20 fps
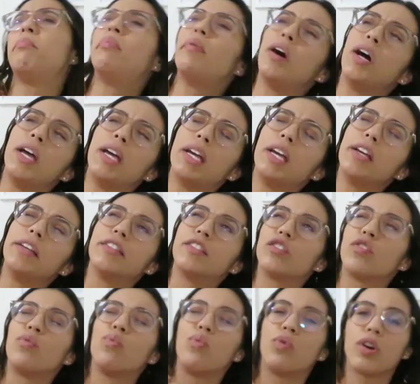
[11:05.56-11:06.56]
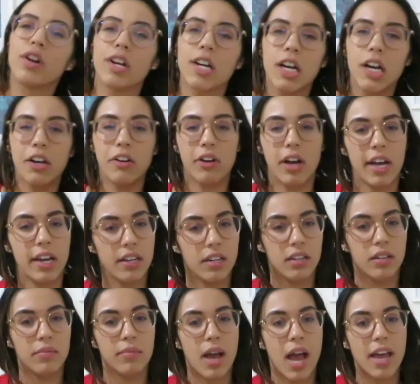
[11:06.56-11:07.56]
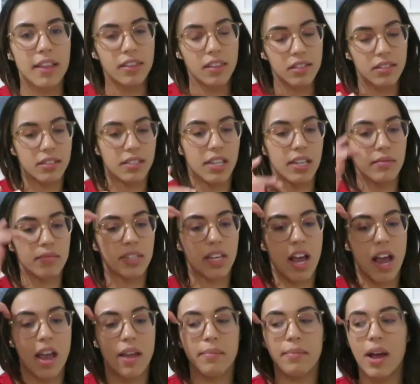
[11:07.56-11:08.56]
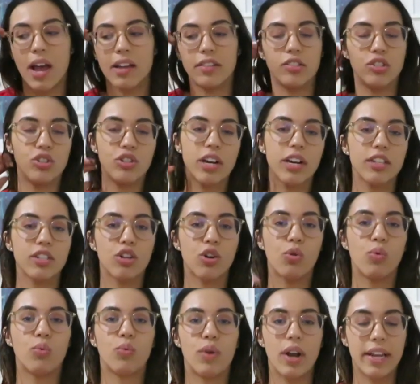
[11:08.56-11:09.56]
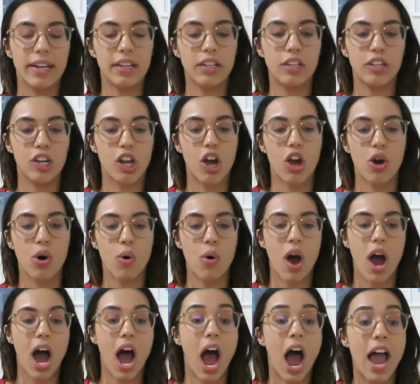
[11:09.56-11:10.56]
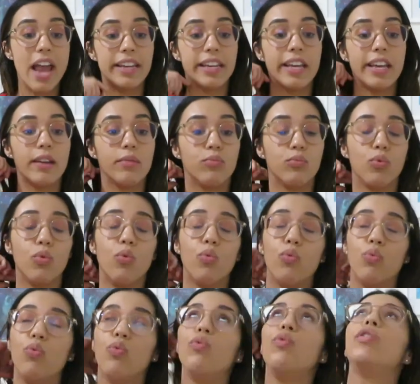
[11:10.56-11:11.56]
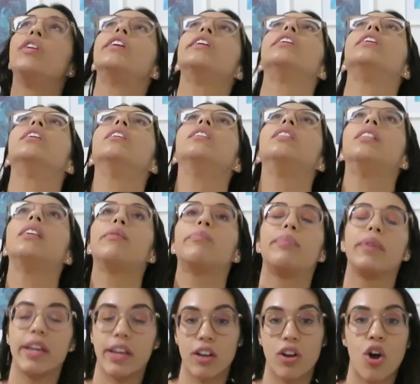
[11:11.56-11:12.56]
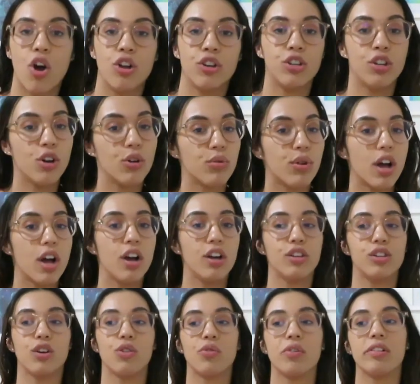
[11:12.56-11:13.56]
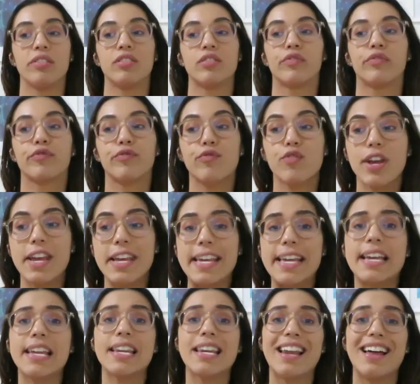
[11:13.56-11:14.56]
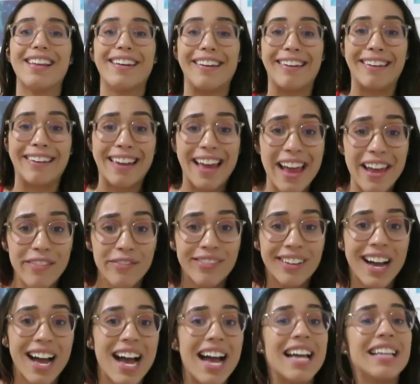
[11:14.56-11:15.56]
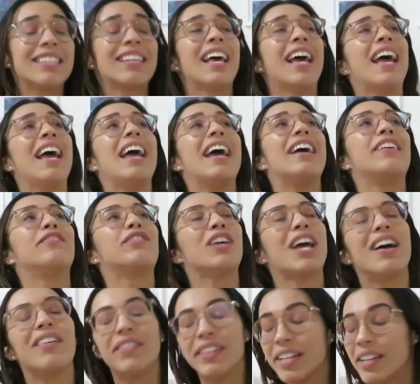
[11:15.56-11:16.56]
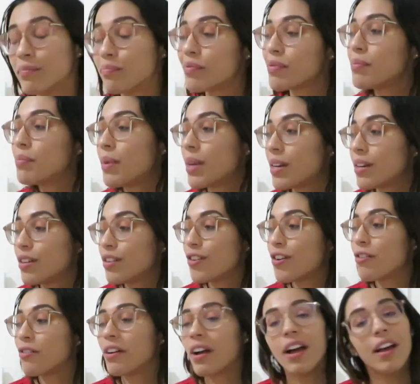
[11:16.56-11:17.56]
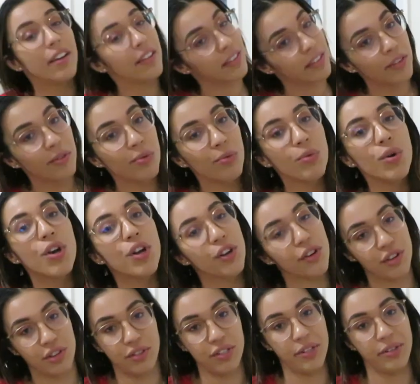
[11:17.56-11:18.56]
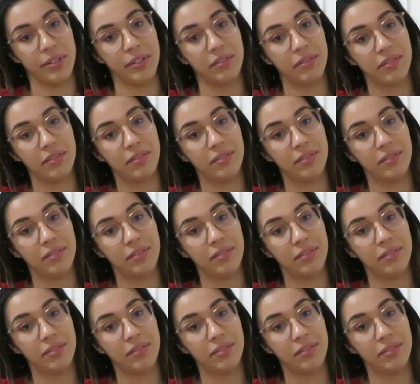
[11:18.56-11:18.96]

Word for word: but it's a workout item at the same time. As you guys already know, I am really big on yoga. Yoga's freaking life, guys. If you haven't implemented yoga, what are you doing?